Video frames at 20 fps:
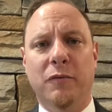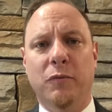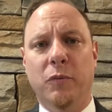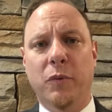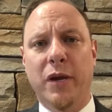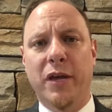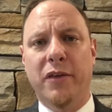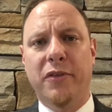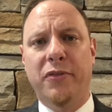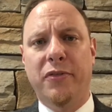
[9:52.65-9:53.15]

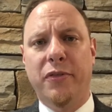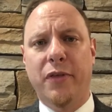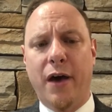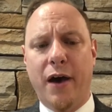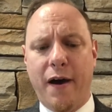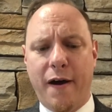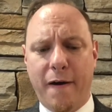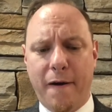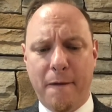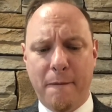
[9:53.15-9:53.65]

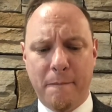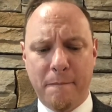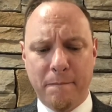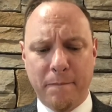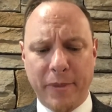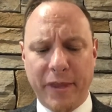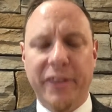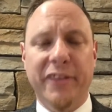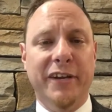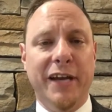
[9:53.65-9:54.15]

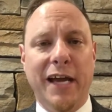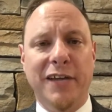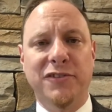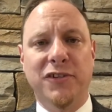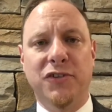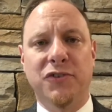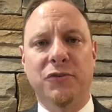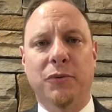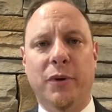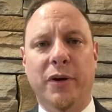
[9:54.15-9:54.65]
in the
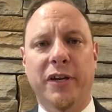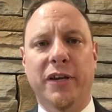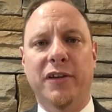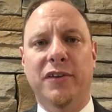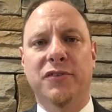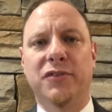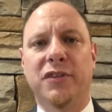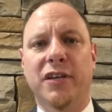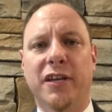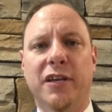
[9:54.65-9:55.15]

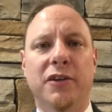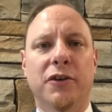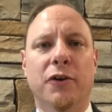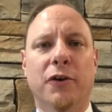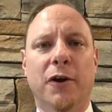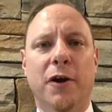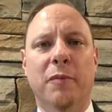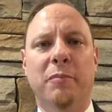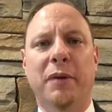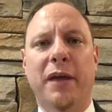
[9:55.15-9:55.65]
1920s in
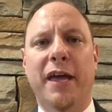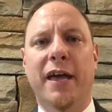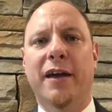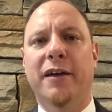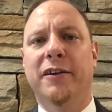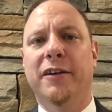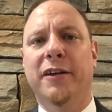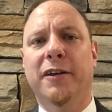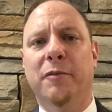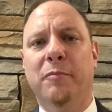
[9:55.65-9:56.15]
Europe
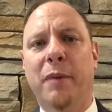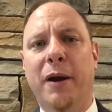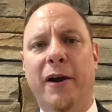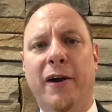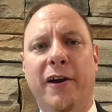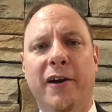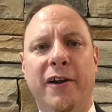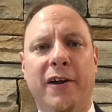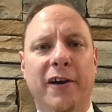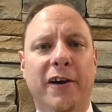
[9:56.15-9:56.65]
and in
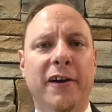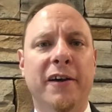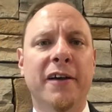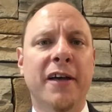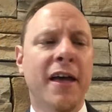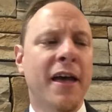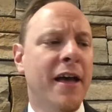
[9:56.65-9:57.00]
America